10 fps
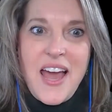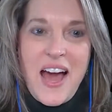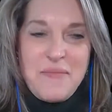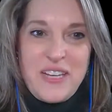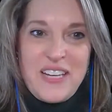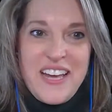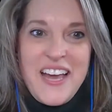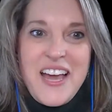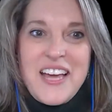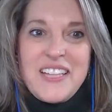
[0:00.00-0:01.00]
I mean,
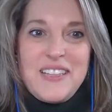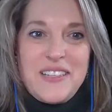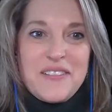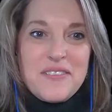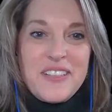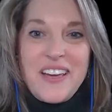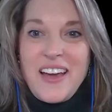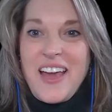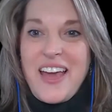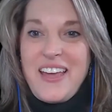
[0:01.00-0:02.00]
literally.
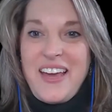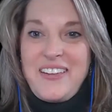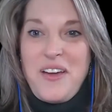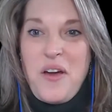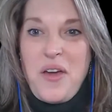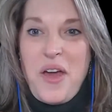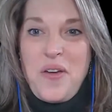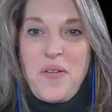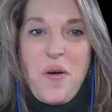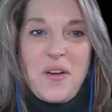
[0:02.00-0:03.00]
And
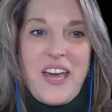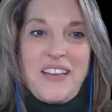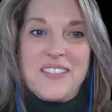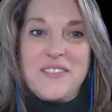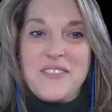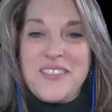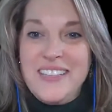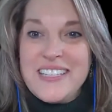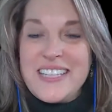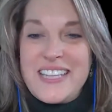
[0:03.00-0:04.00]
okay, so
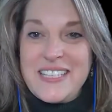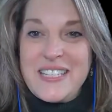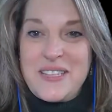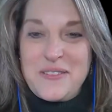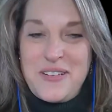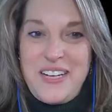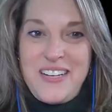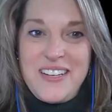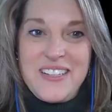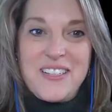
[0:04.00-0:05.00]
listen to this
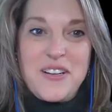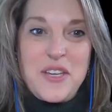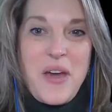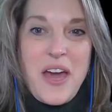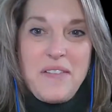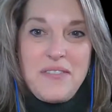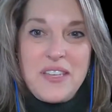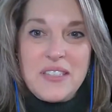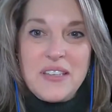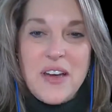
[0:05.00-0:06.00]
story. So you have
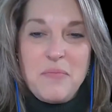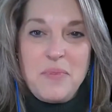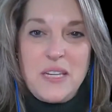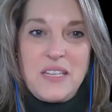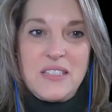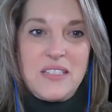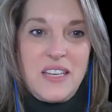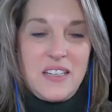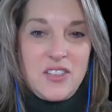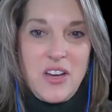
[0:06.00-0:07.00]
these companies
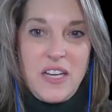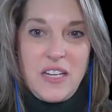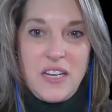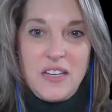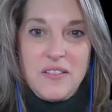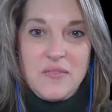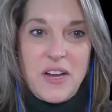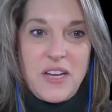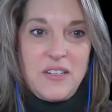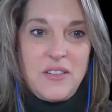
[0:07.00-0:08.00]
in China,
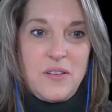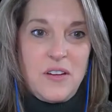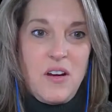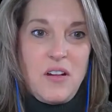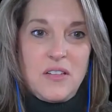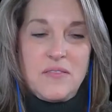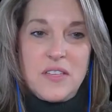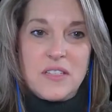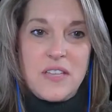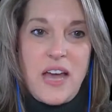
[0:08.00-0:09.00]
right, doing all of
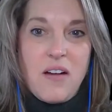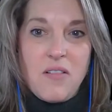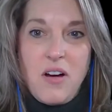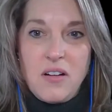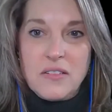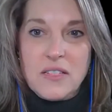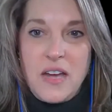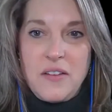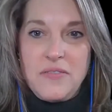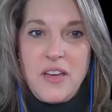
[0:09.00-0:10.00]
this alcohol stuff.